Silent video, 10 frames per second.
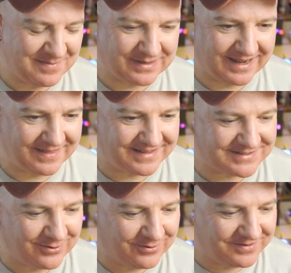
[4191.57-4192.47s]
I apply
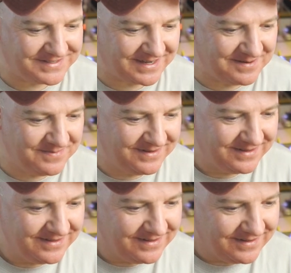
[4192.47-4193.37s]
that all the time.
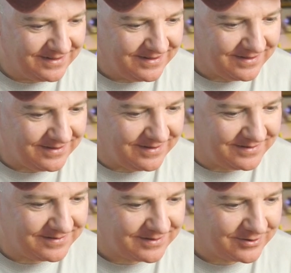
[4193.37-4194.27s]

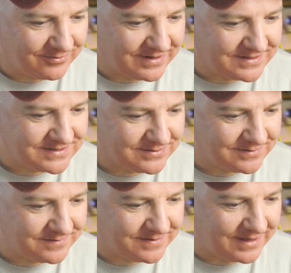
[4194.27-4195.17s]
Uh, great
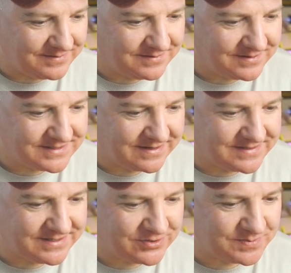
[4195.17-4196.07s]
stuff. Yeah,
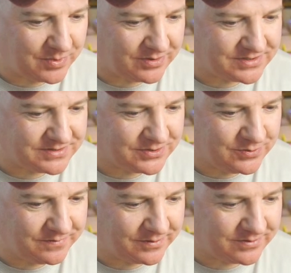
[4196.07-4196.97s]
Steve says just bought
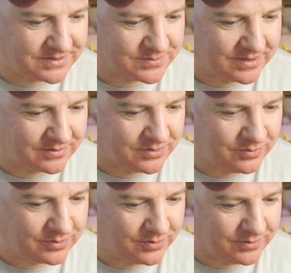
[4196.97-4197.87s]
two of those as well.
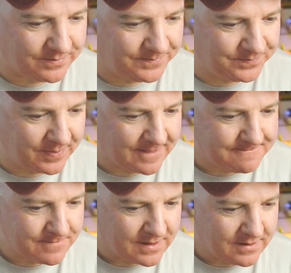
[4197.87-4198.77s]
Cool, cool.
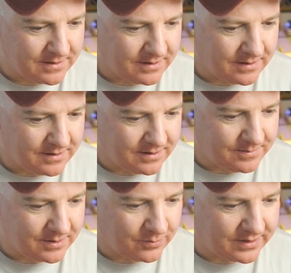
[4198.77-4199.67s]

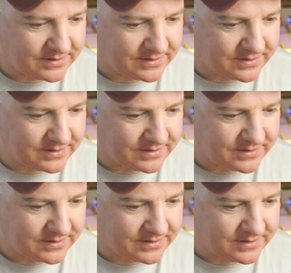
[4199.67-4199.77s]
Um, what